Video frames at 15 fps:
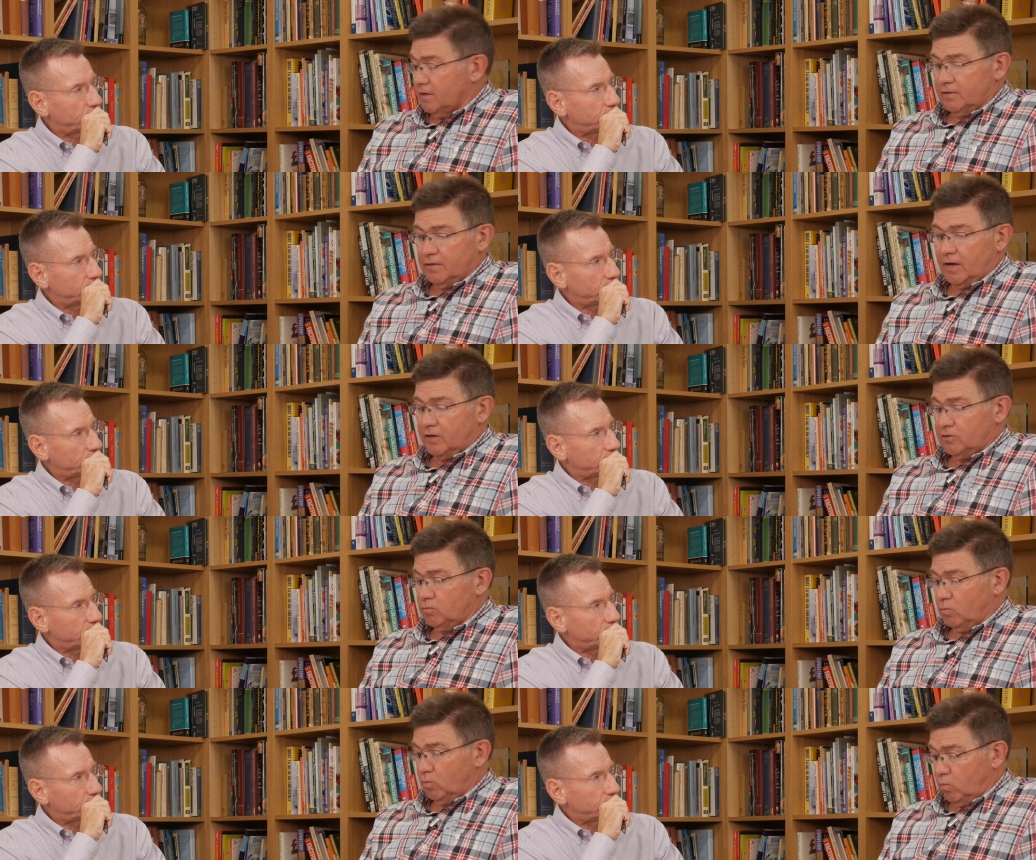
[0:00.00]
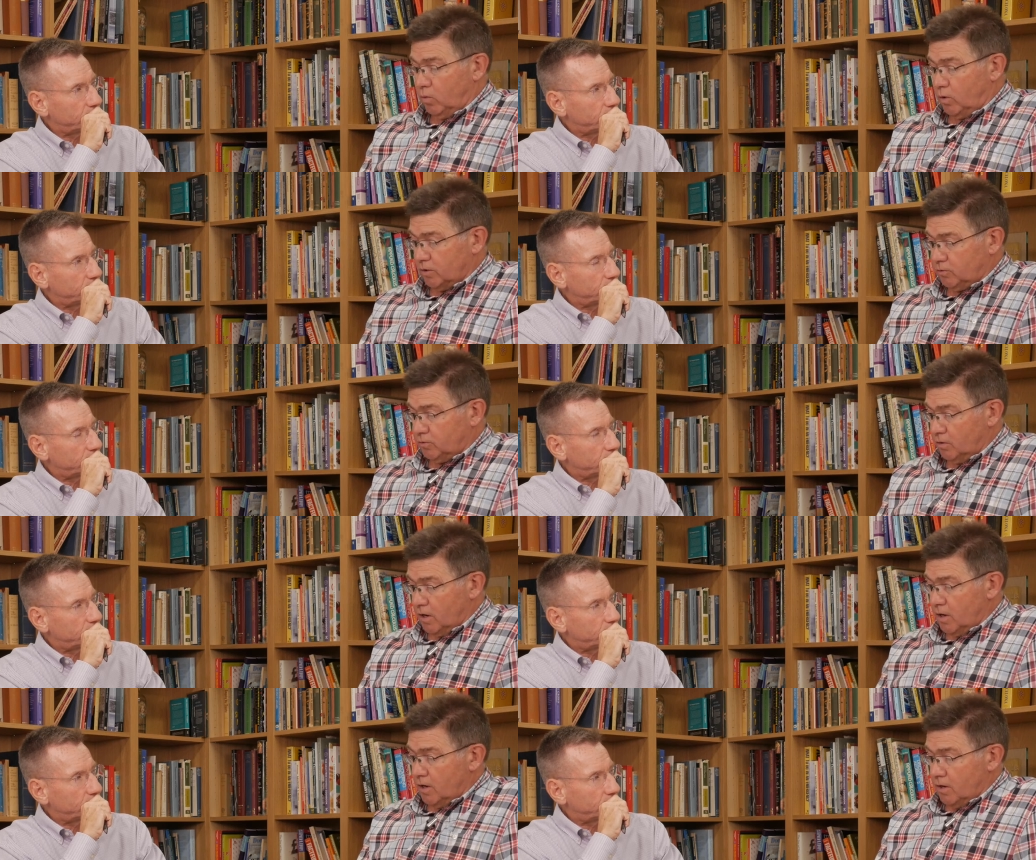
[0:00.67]
Speaker 1: that what
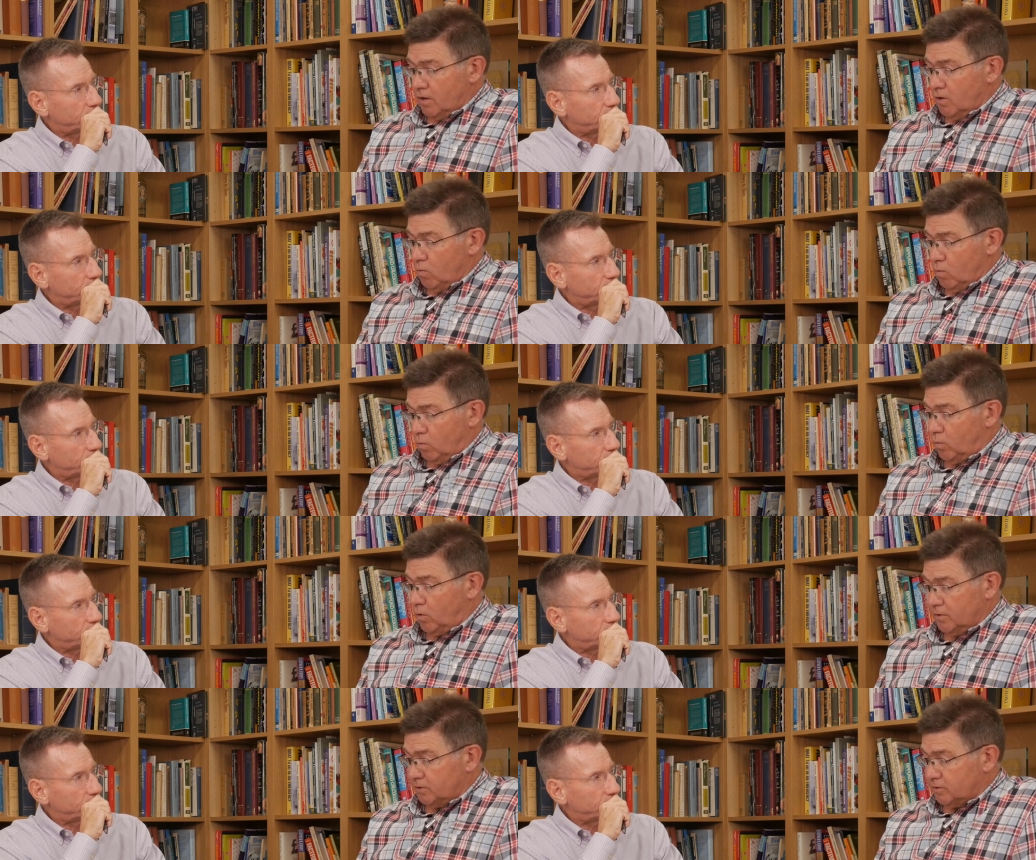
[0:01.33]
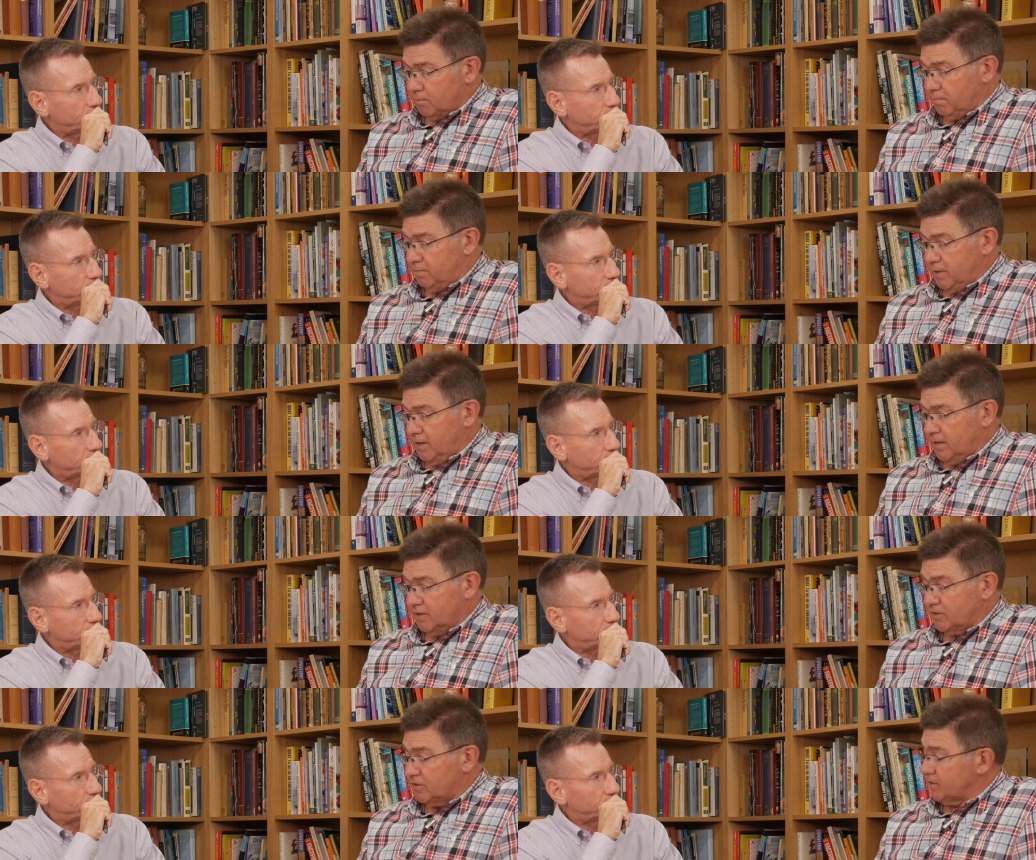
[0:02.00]
was
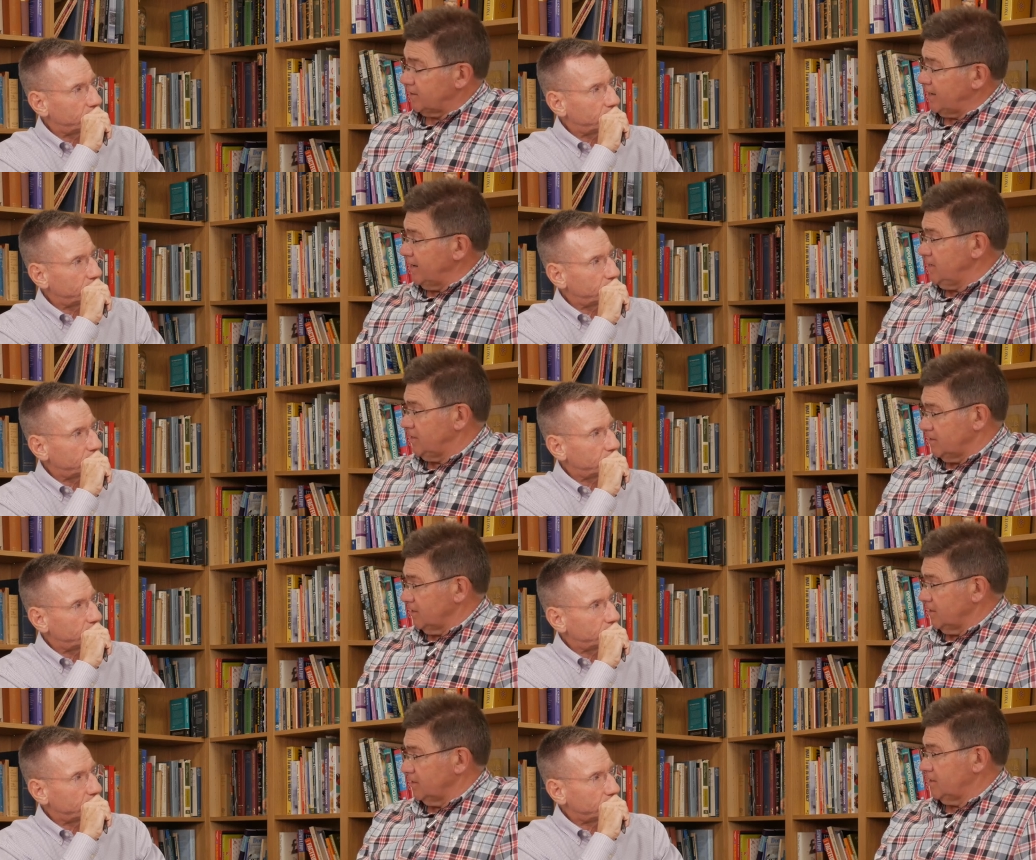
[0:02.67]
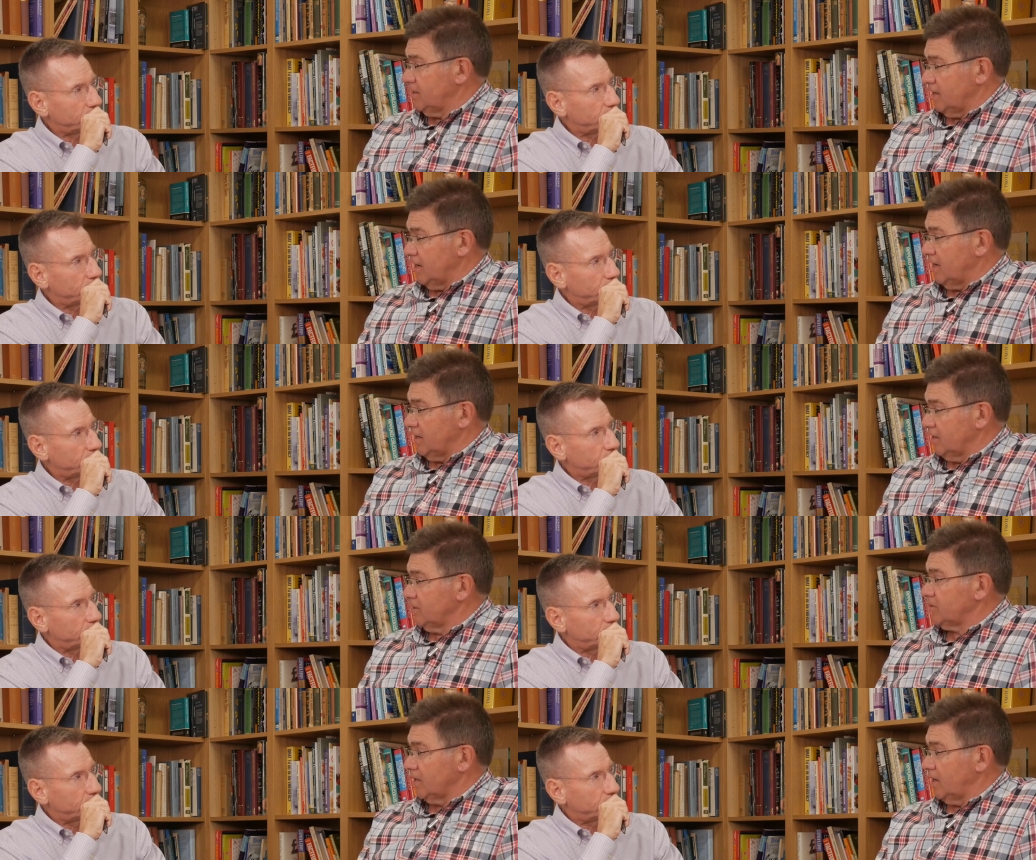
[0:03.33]
being stated
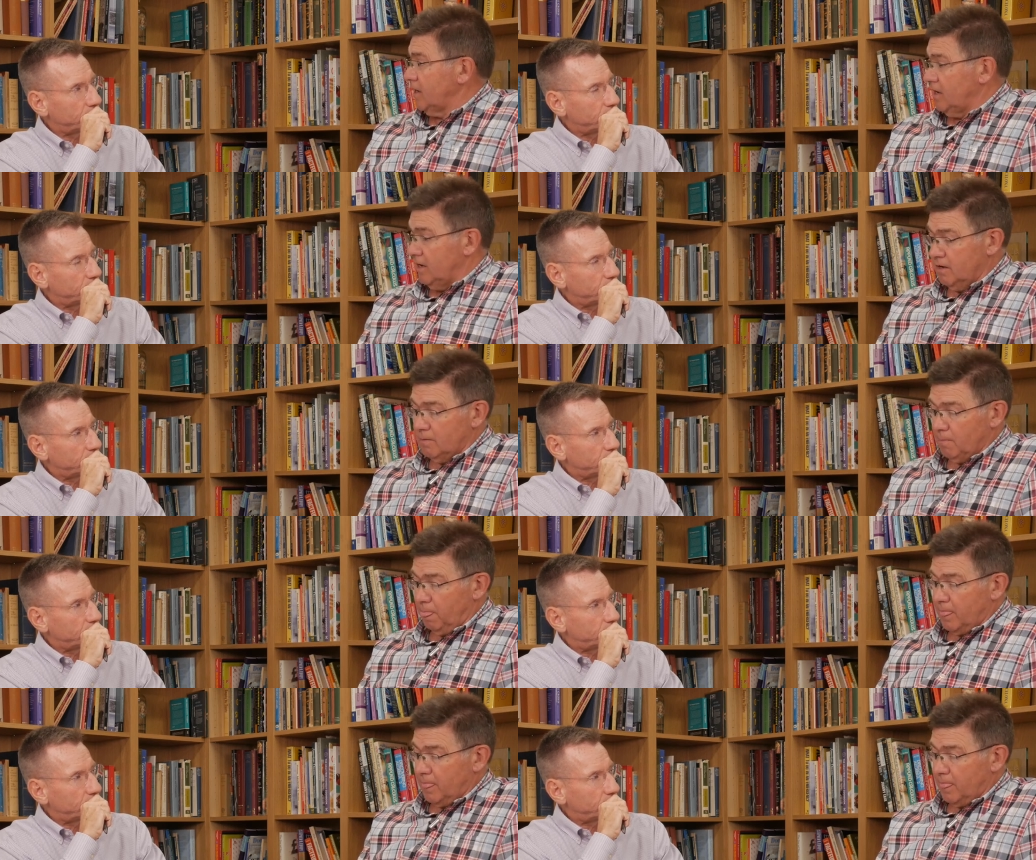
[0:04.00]
as a